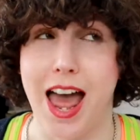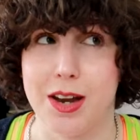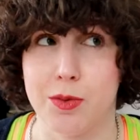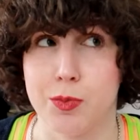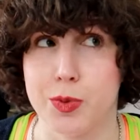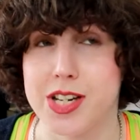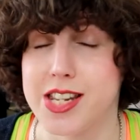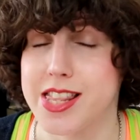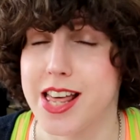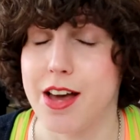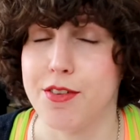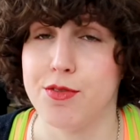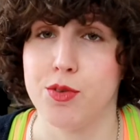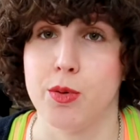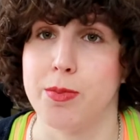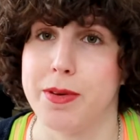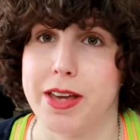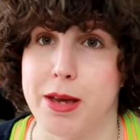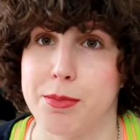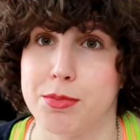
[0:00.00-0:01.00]
and it would
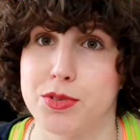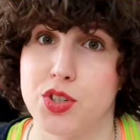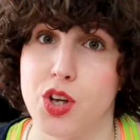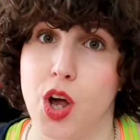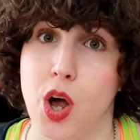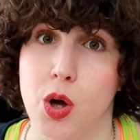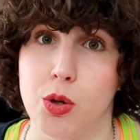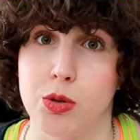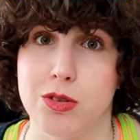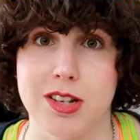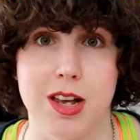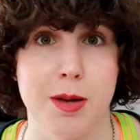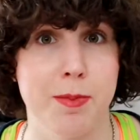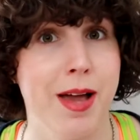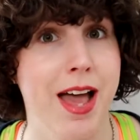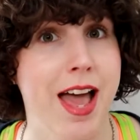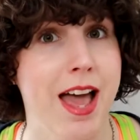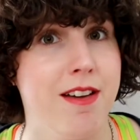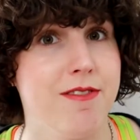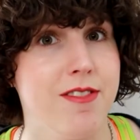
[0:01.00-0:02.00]
therefore be able to hold up
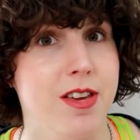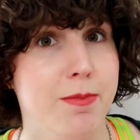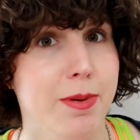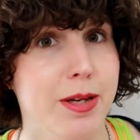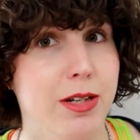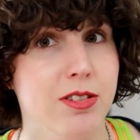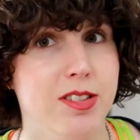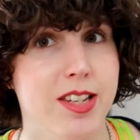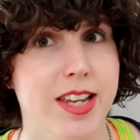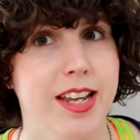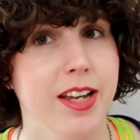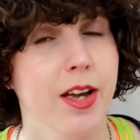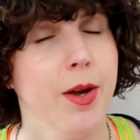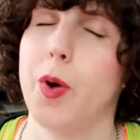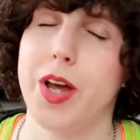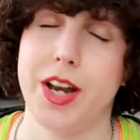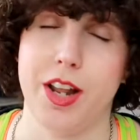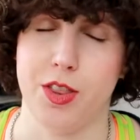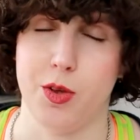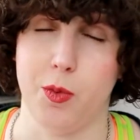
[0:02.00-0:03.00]
a heavy building
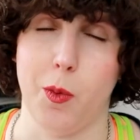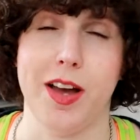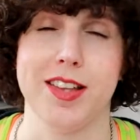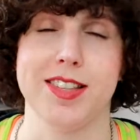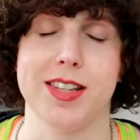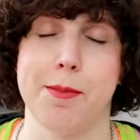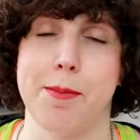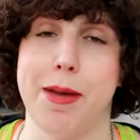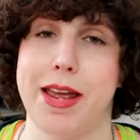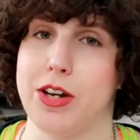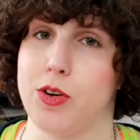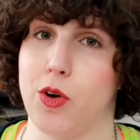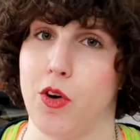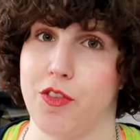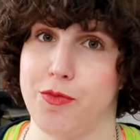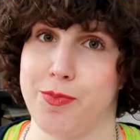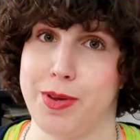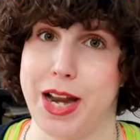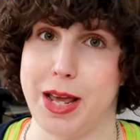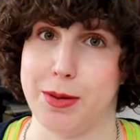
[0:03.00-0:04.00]
when otherwise it may not
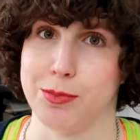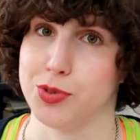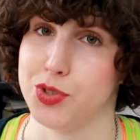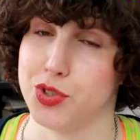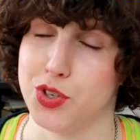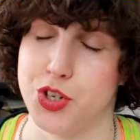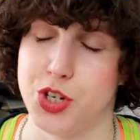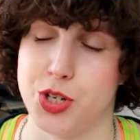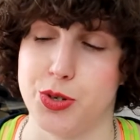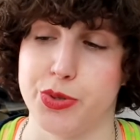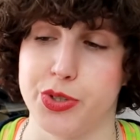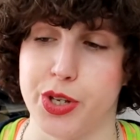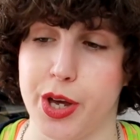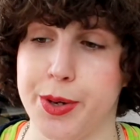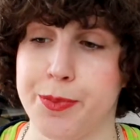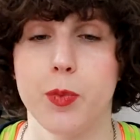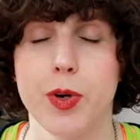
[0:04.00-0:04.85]
have been able to do so,